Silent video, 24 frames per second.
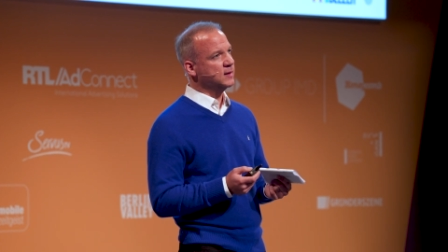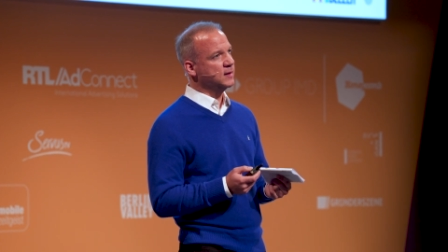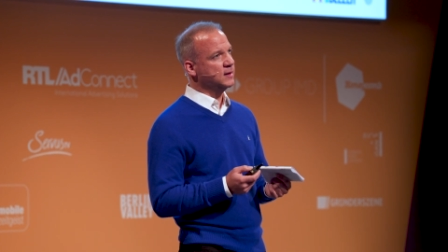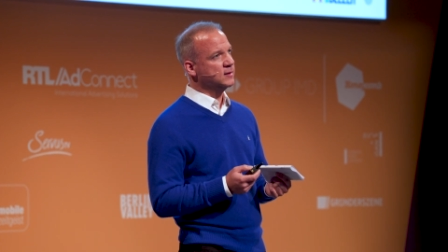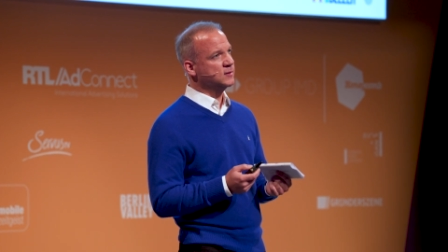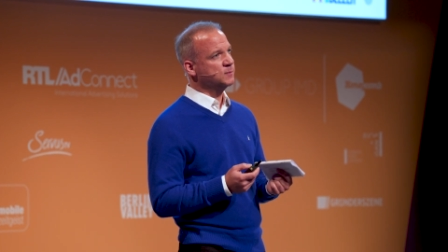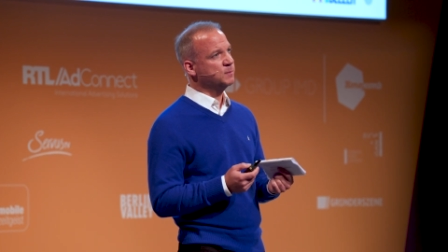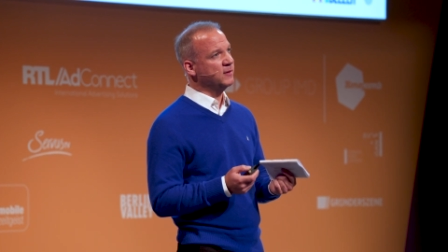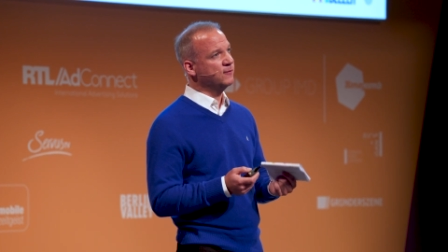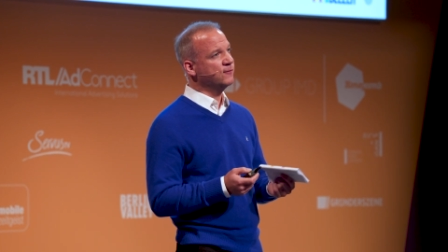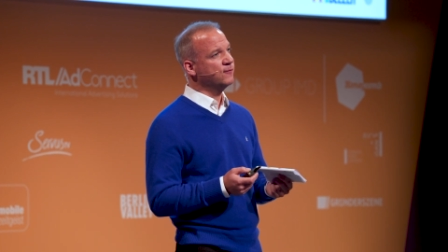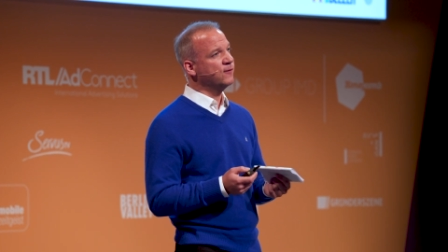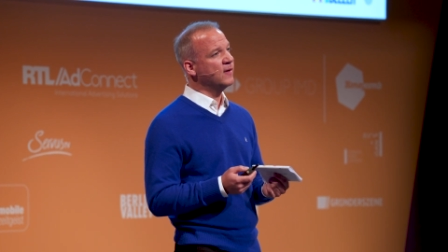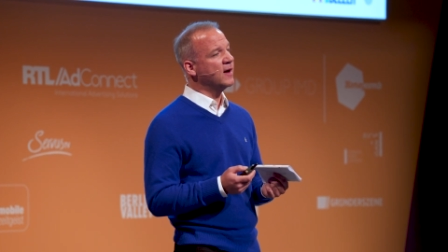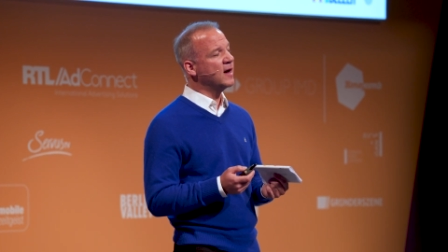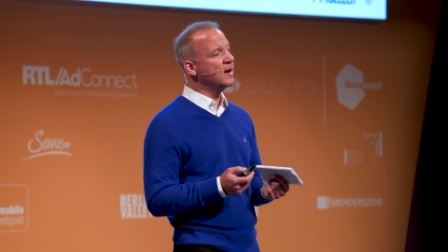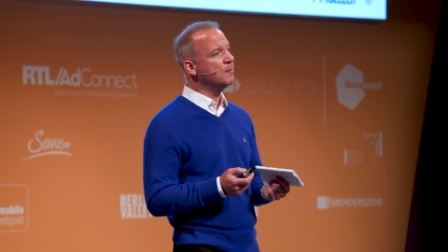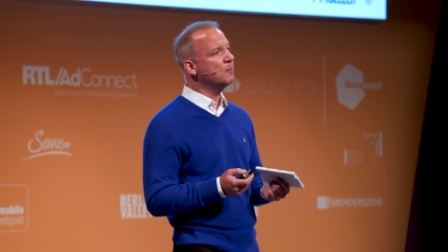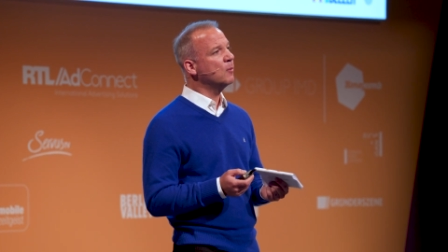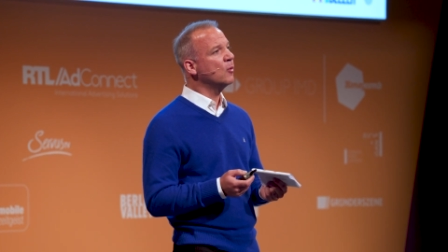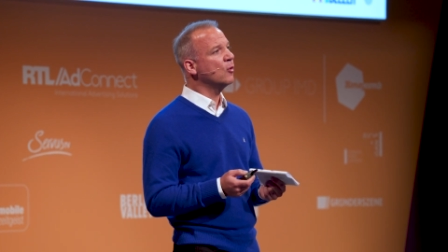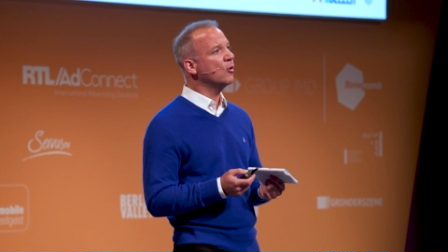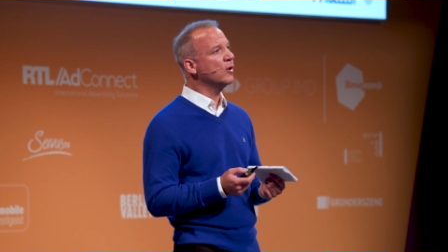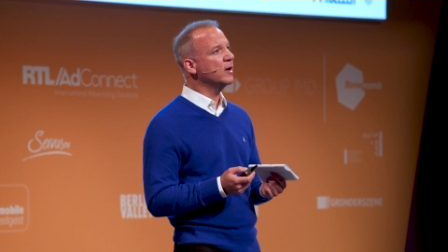is by
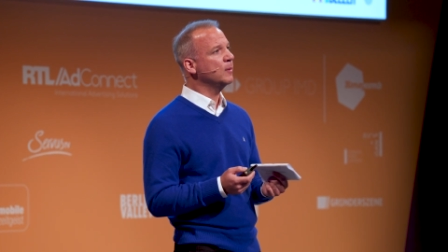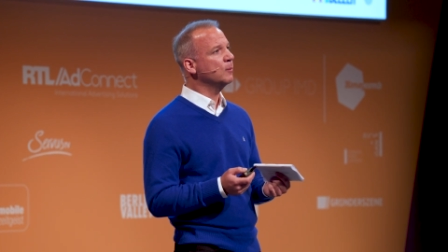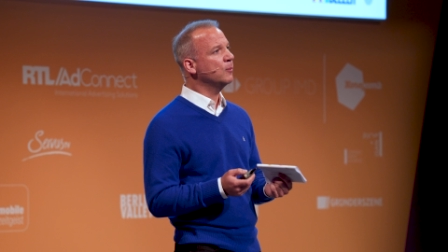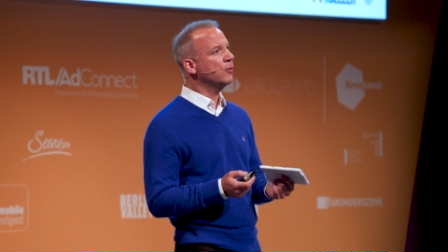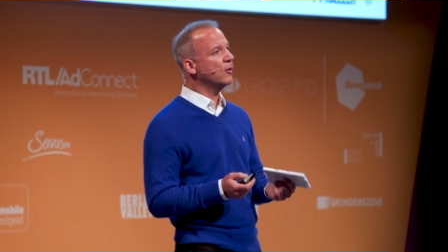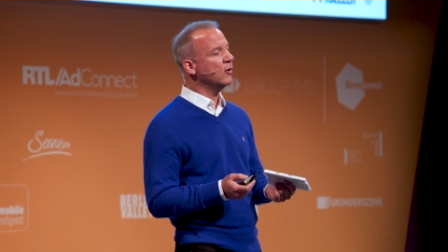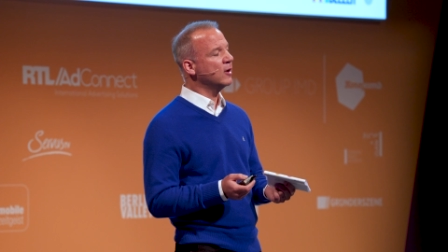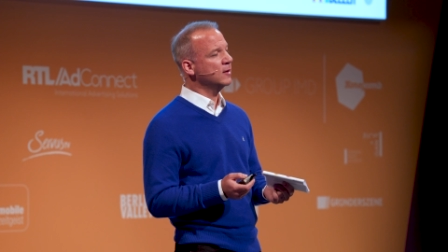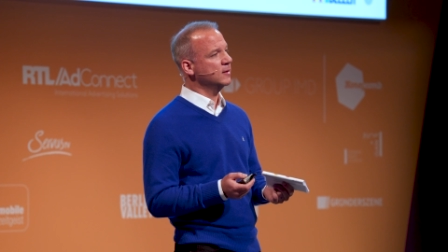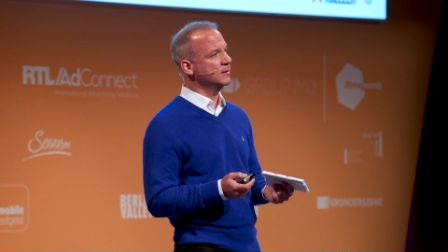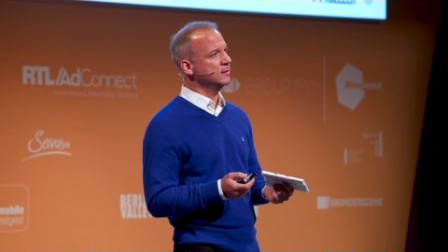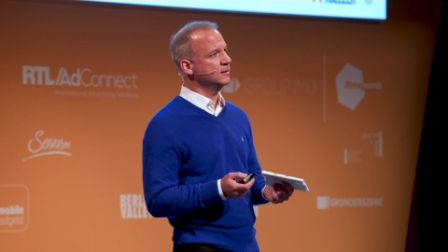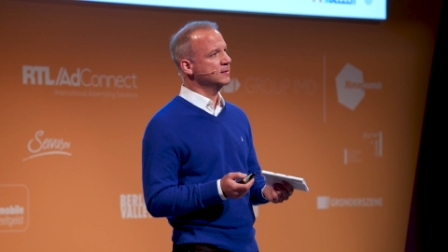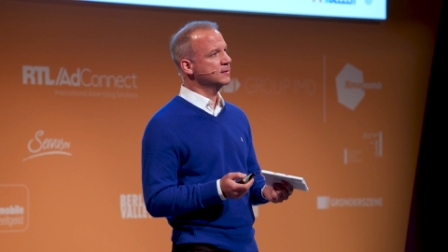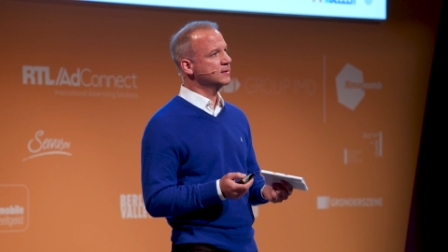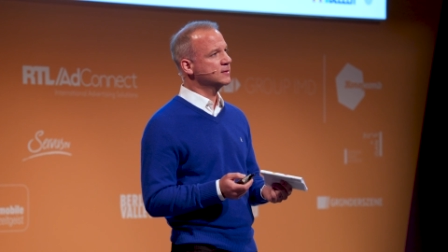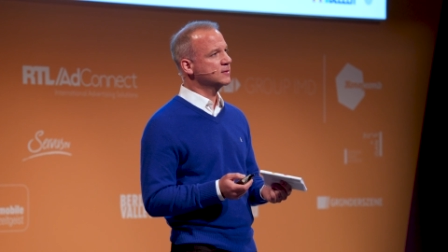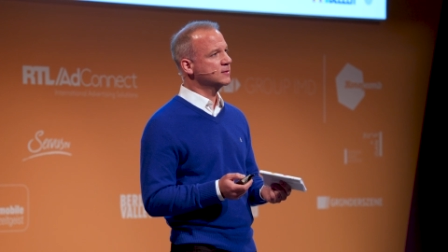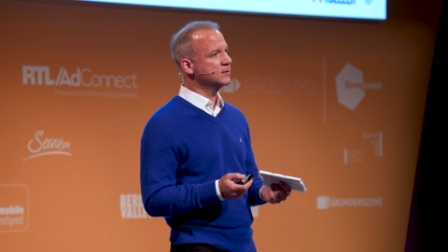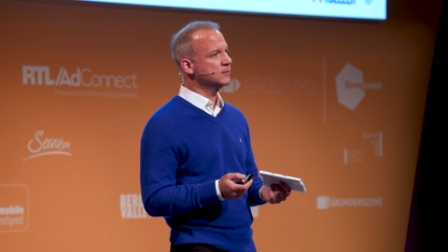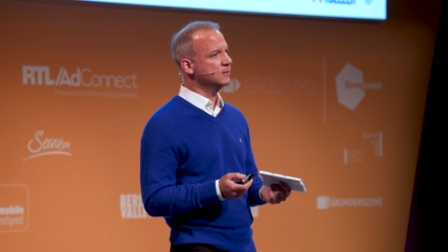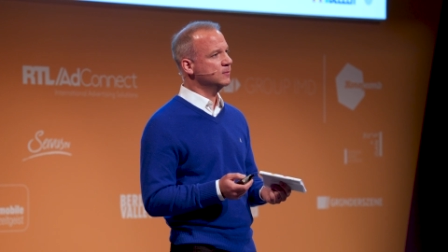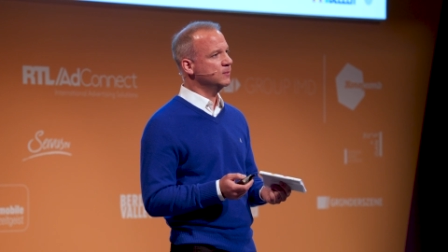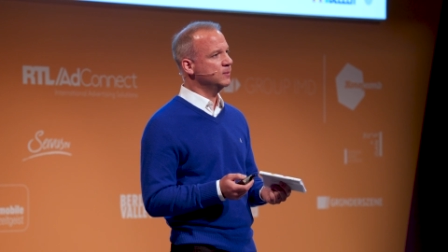far more
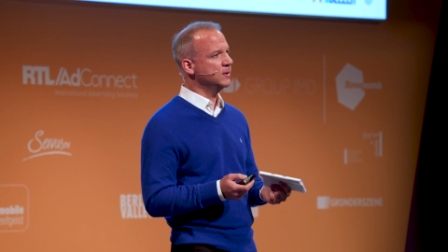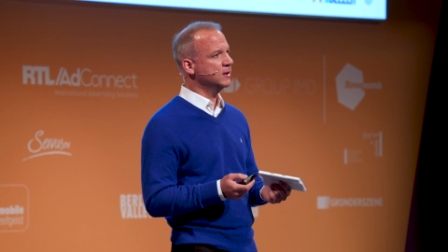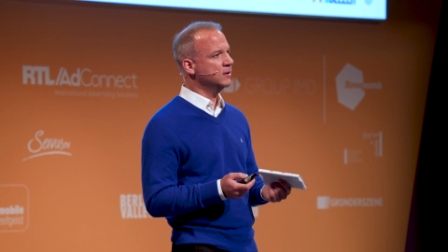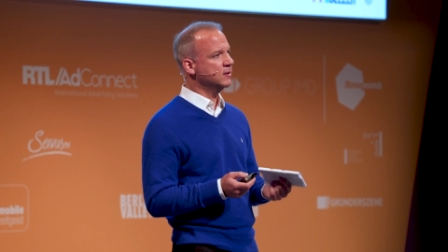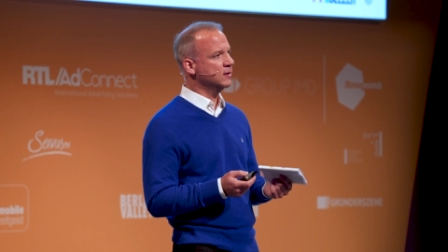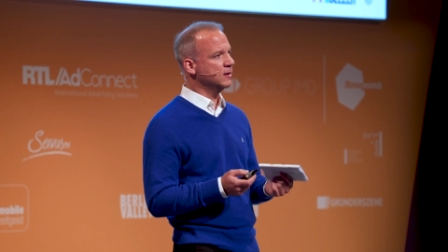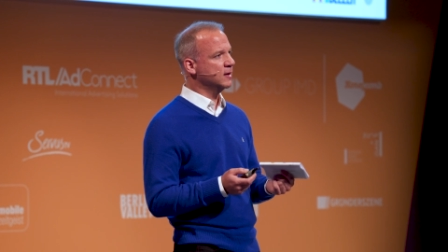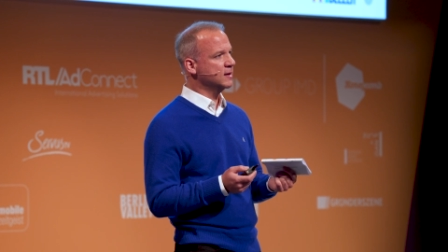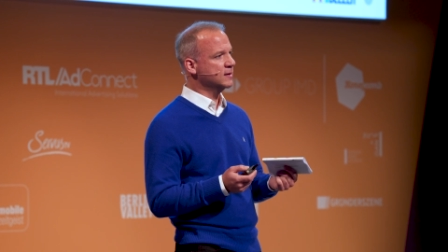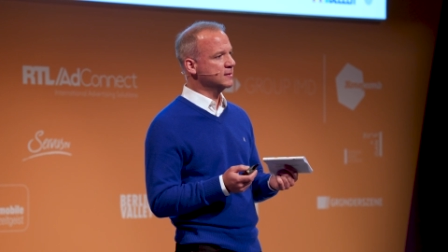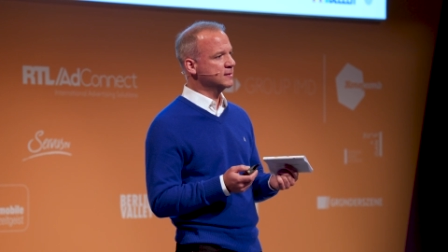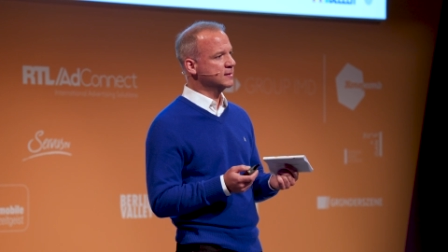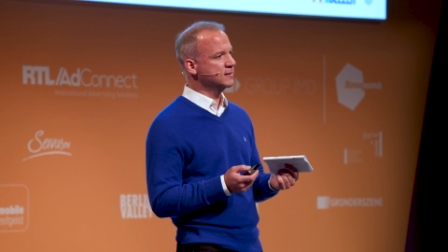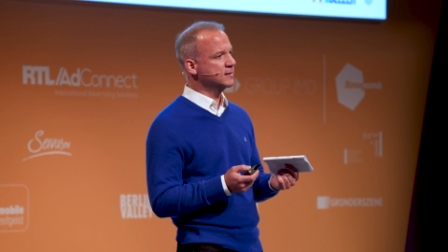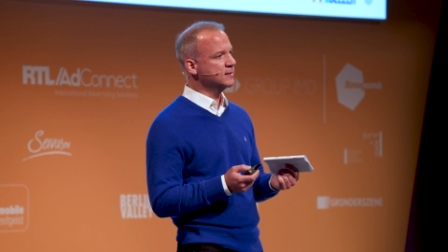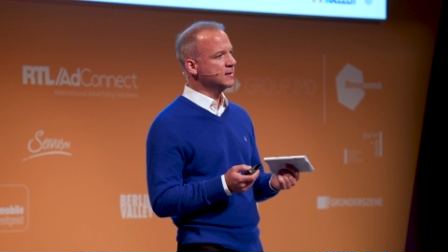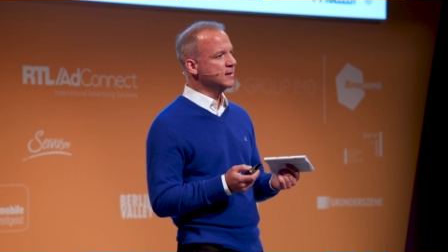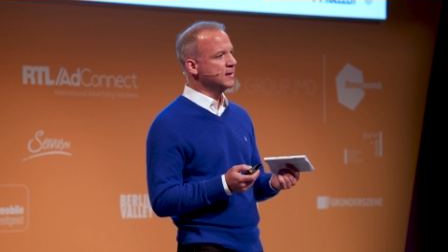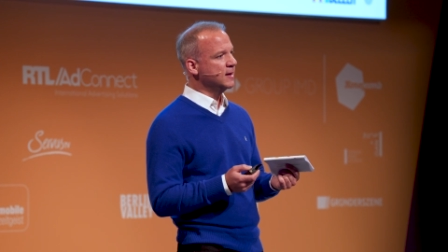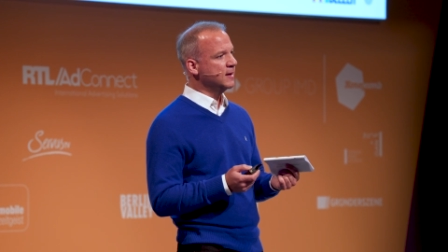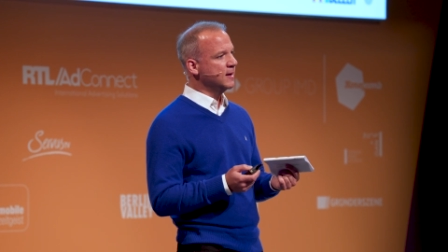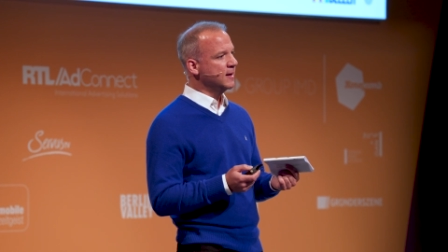important because